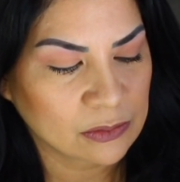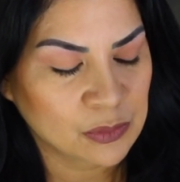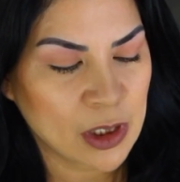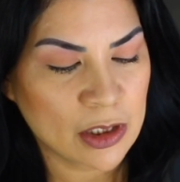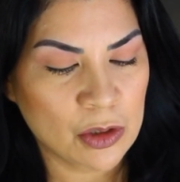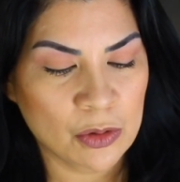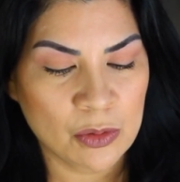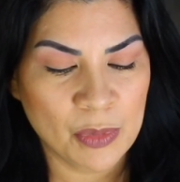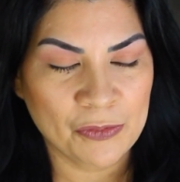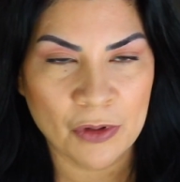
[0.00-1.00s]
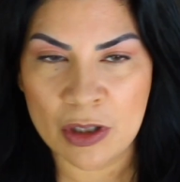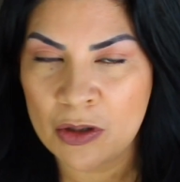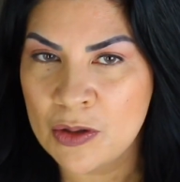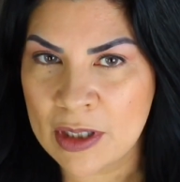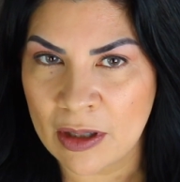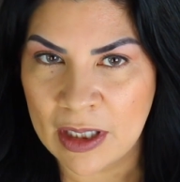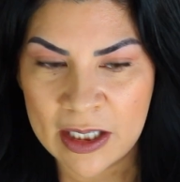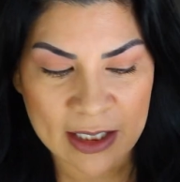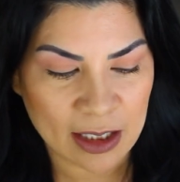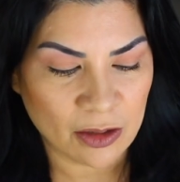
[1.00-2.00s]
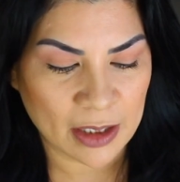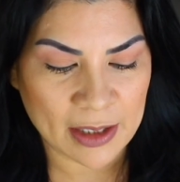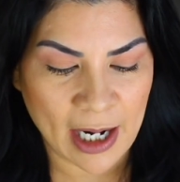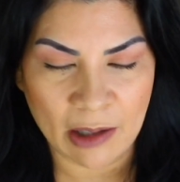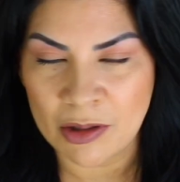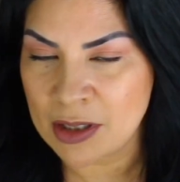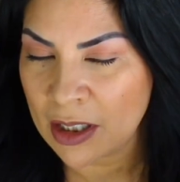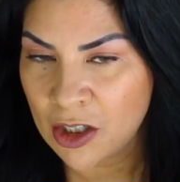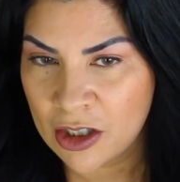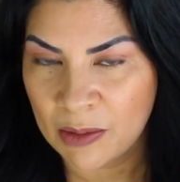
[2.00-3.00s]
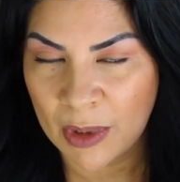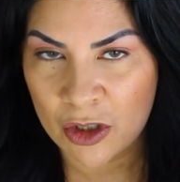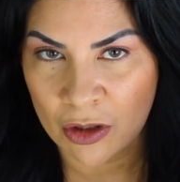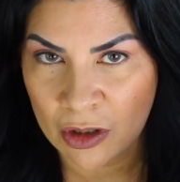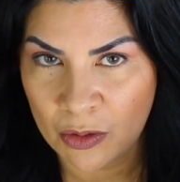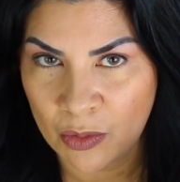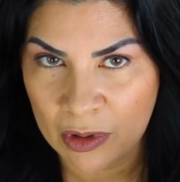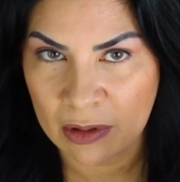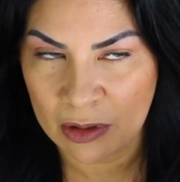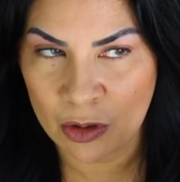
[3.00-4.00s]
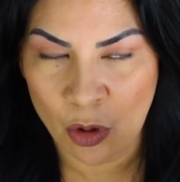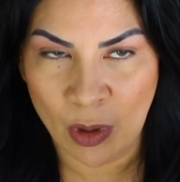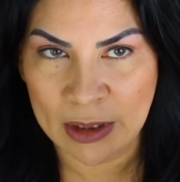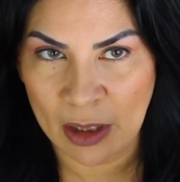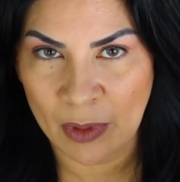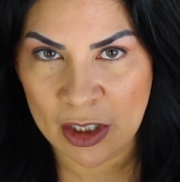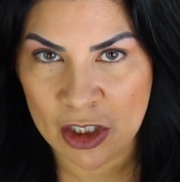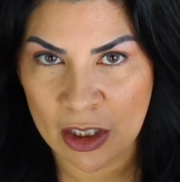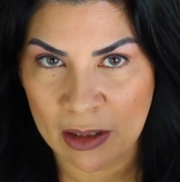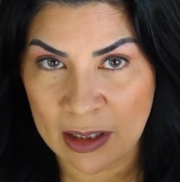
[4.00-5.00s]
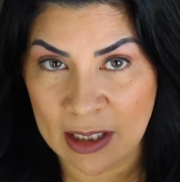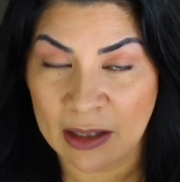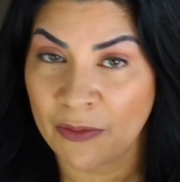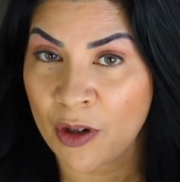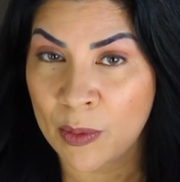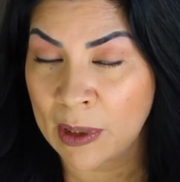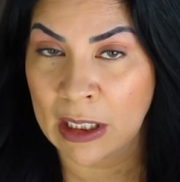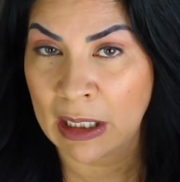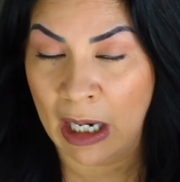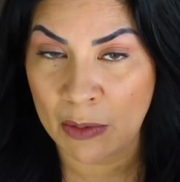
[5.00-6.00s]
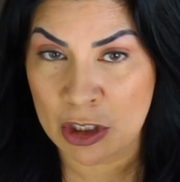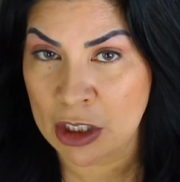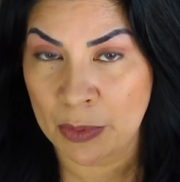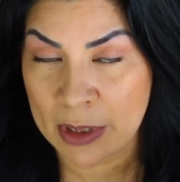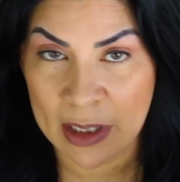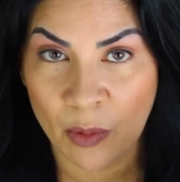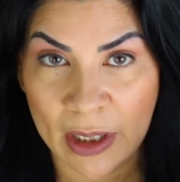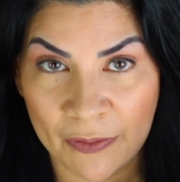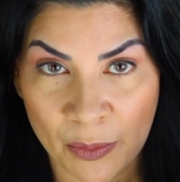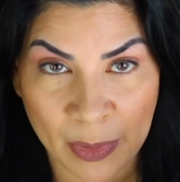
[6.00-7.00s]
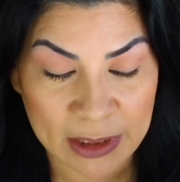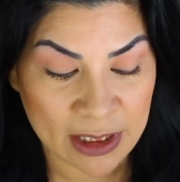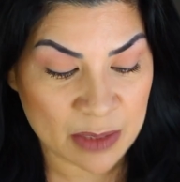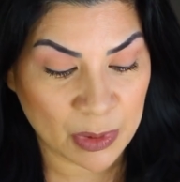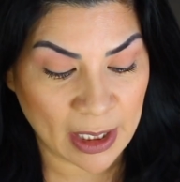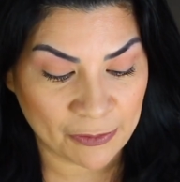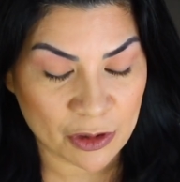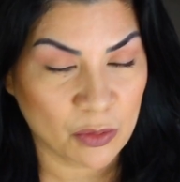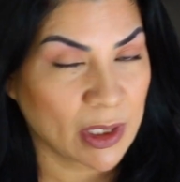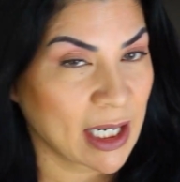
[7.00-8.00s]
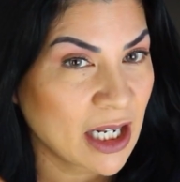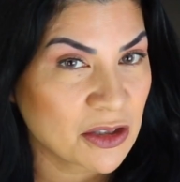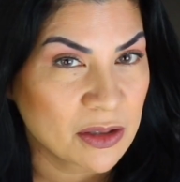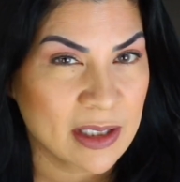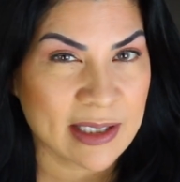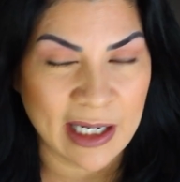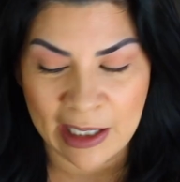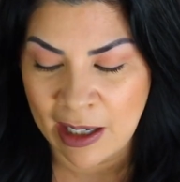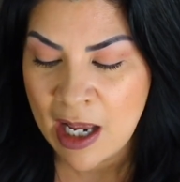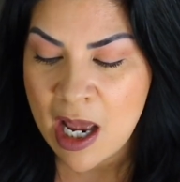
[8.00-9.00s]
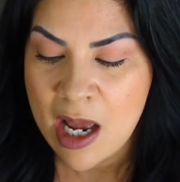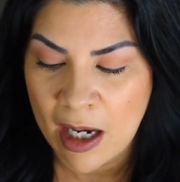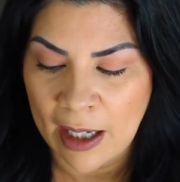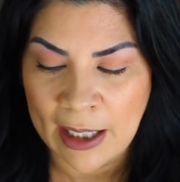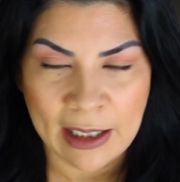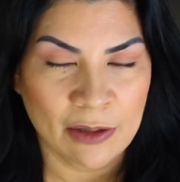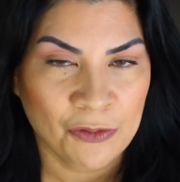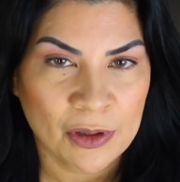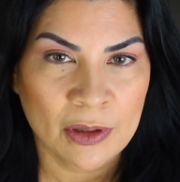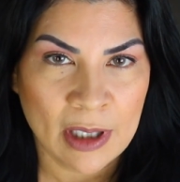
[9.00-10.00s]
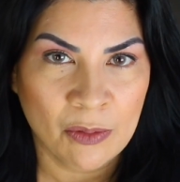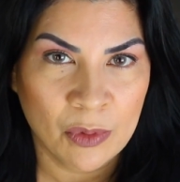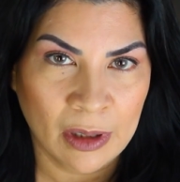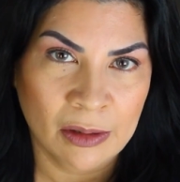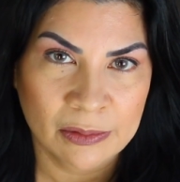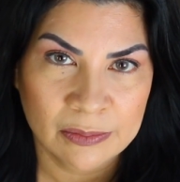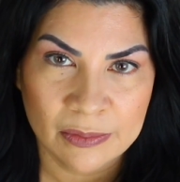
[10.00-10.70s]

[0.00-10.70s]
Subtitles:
before you use it on each side, look at the arrows and just to make sure you know what direction, because at the very beginning I was just pressing whatever buttons, but after when I got to this side, I kind of figured out, well,